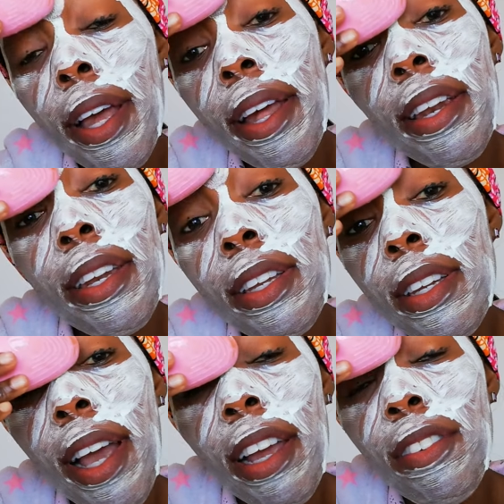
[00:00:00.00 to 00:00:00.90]
And
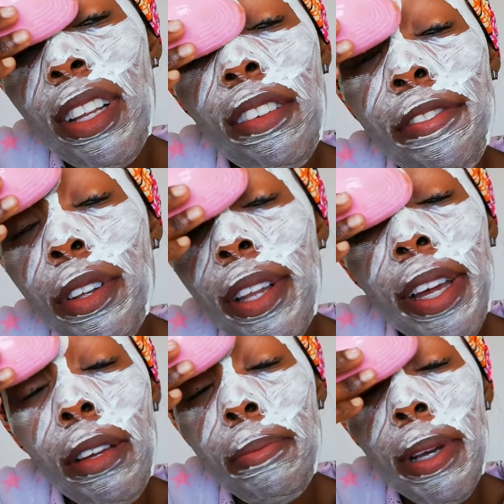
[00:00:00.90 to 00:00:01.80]
I really feel
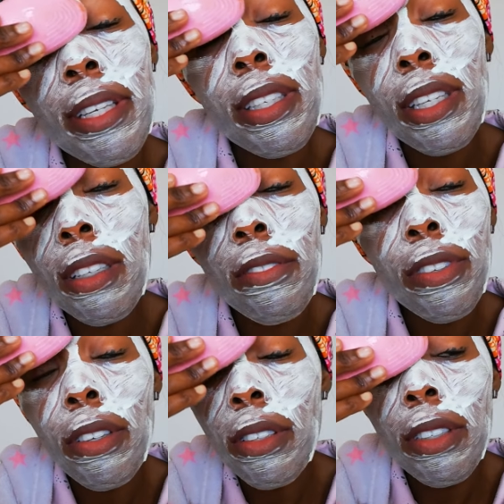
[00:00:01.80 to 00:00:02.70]
like my skin
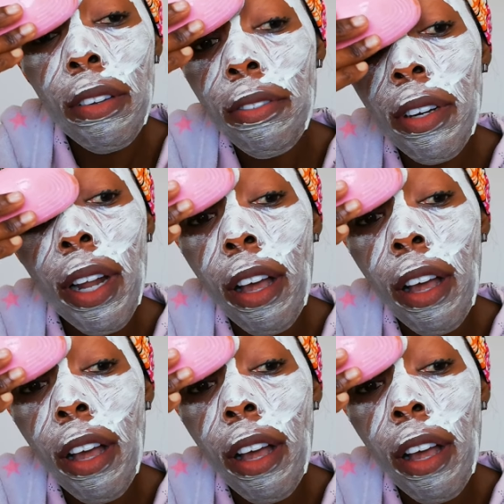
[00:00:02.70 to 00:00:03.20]
feels different